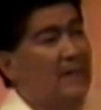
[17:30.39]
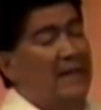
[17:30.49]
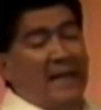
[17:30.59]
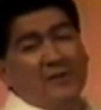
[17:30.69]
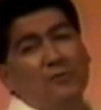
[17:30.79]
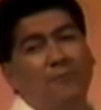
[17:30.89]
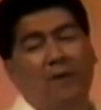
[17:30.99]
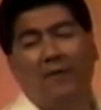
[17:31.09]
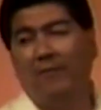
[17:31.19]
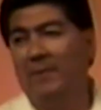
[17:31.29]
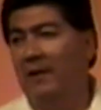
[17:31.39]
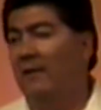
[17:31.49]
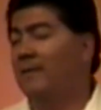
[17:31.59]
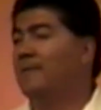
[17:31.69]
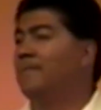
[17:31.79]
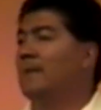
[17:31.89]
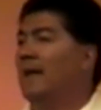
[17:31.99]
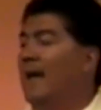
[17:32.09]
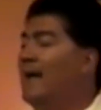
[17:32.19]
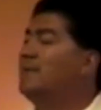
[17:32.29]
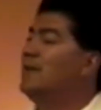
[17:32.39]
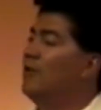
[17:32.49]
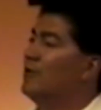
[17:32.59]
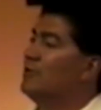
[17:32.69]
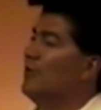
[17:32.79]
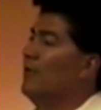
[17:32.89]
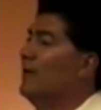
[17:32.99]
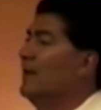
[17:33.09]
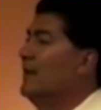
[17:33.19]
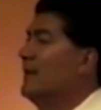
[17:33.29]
not too far from here, 18 years old.